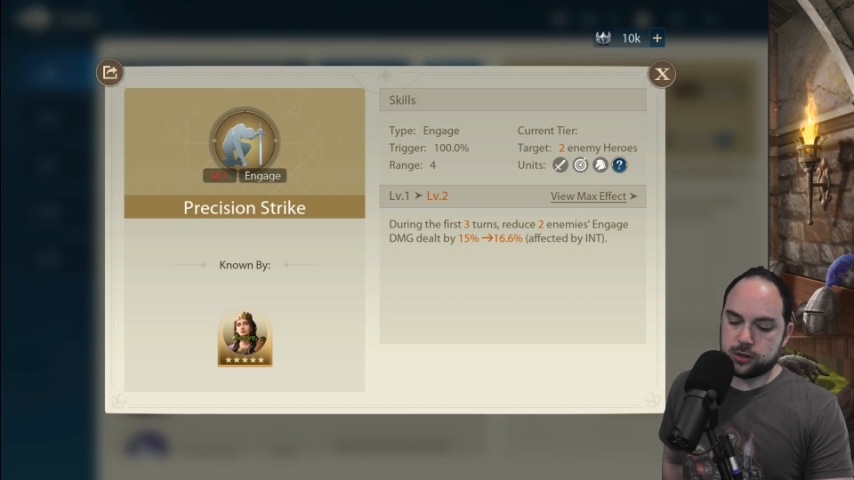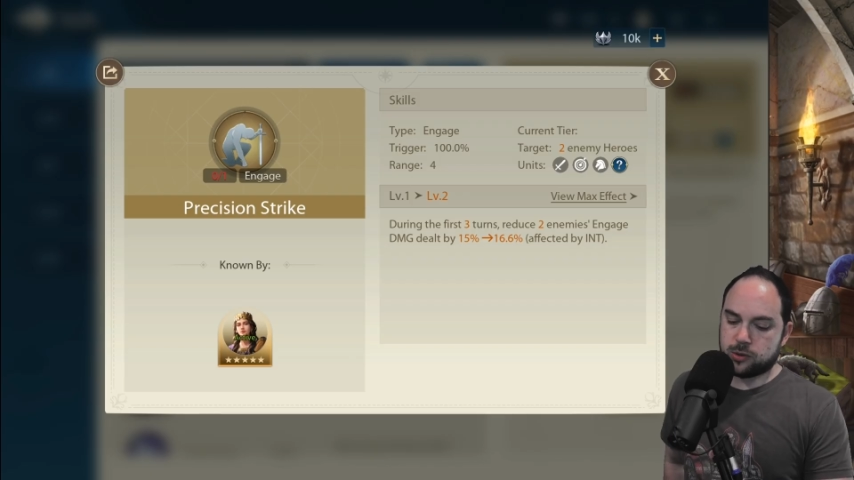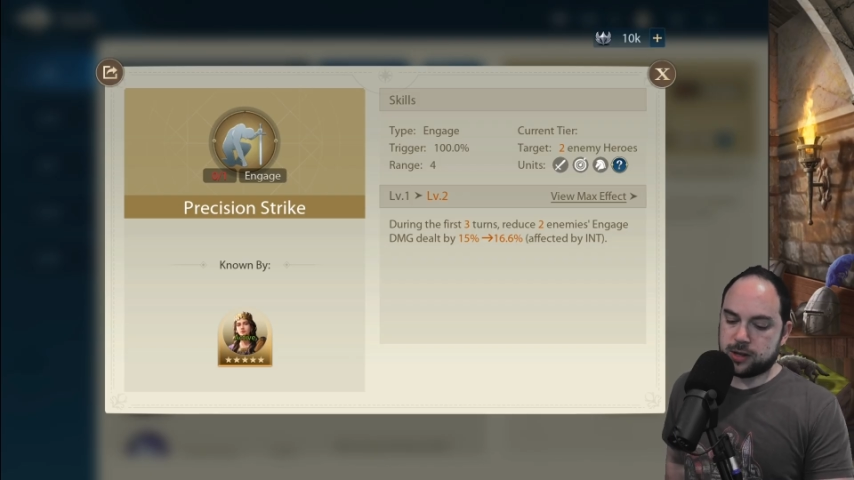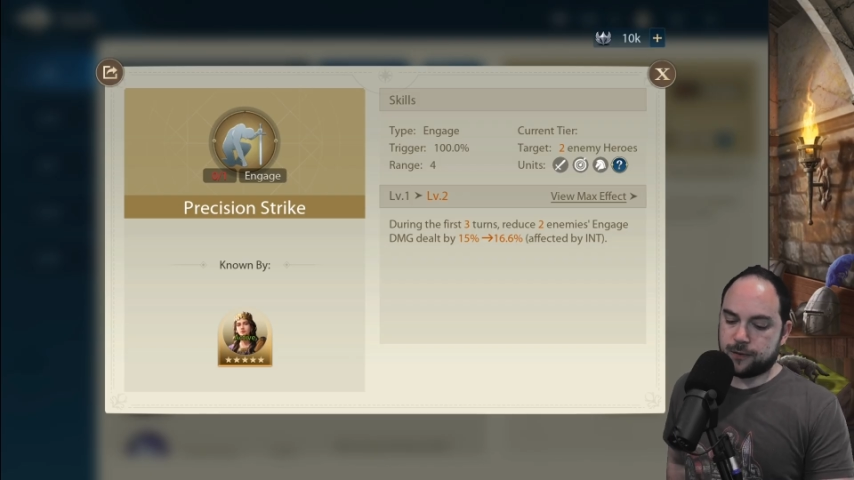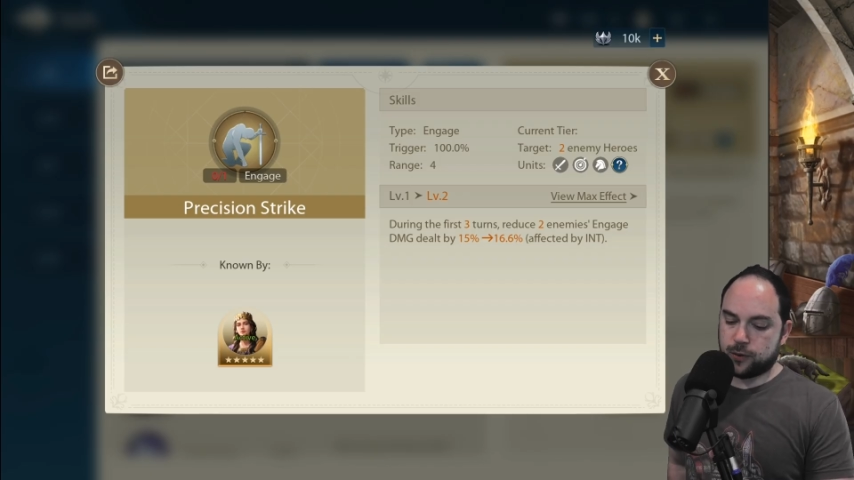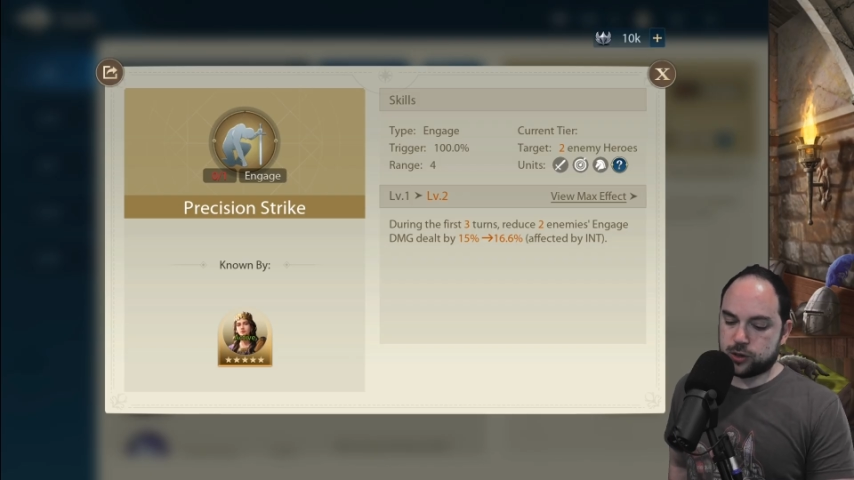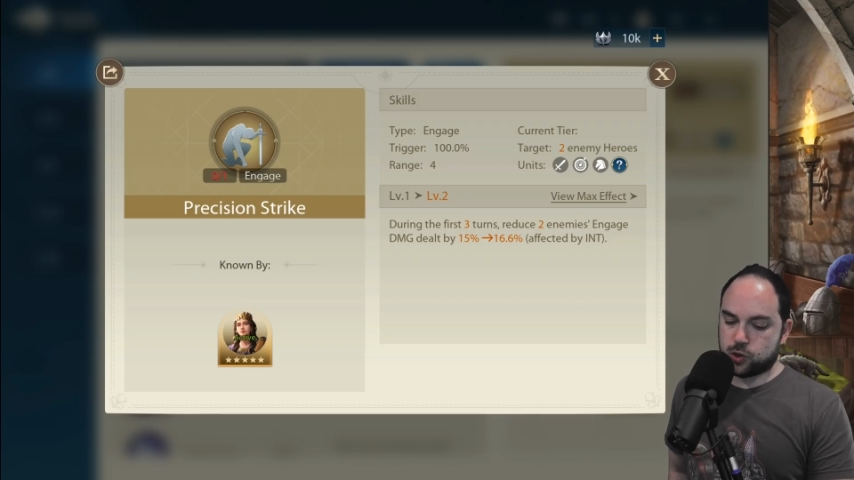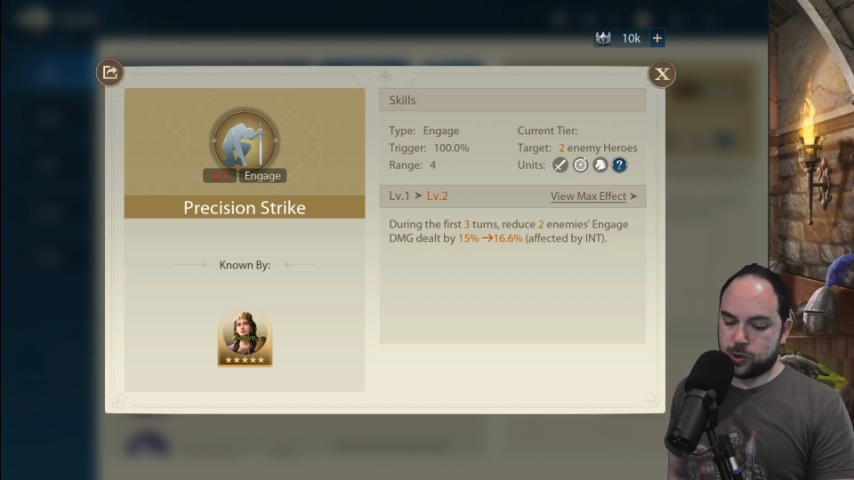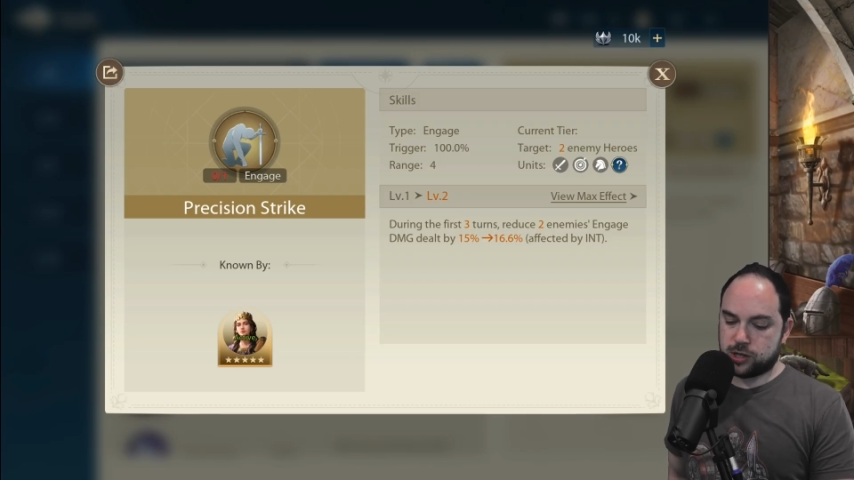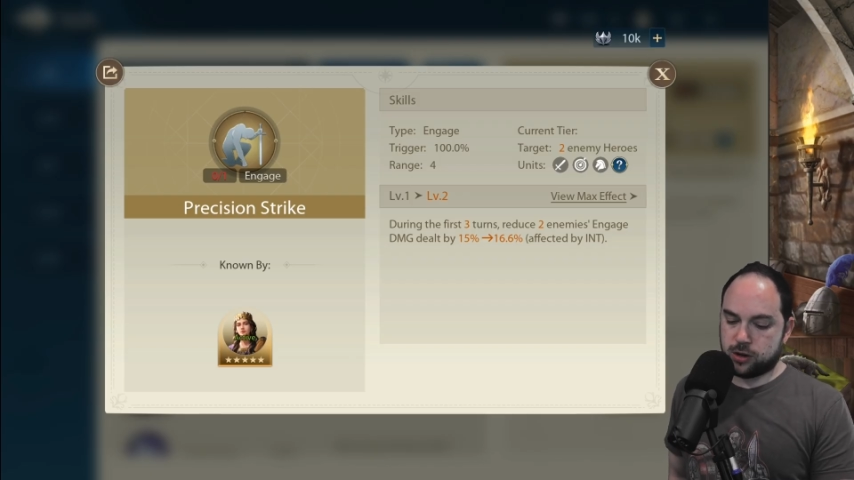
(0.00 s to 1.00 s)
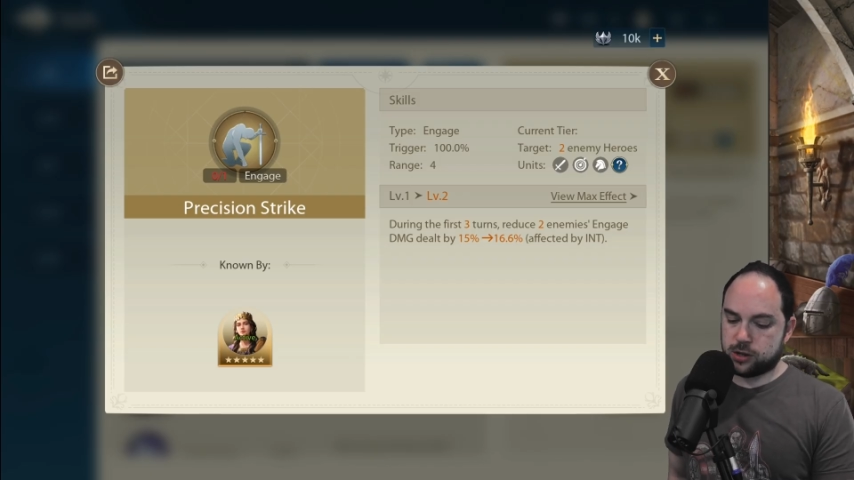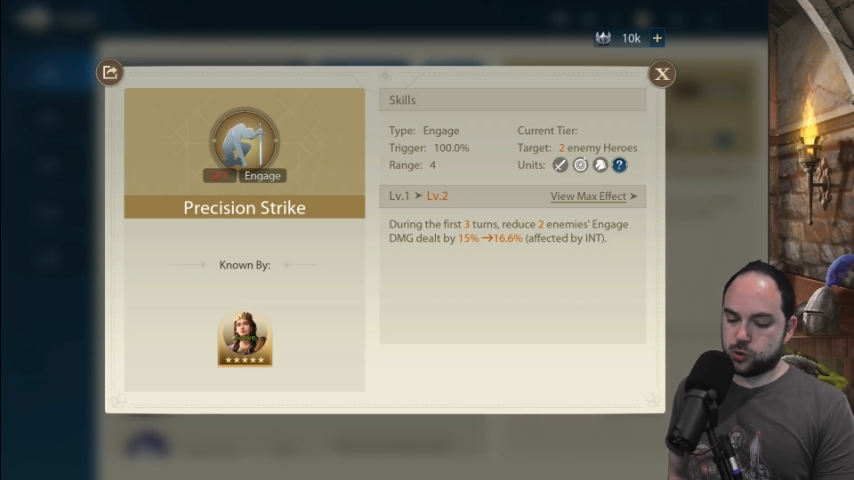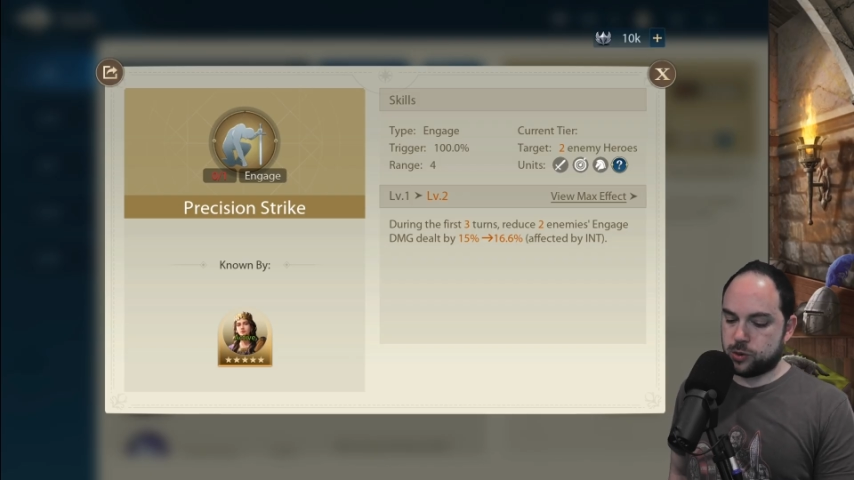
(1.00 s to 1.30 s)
During the first 3 turns,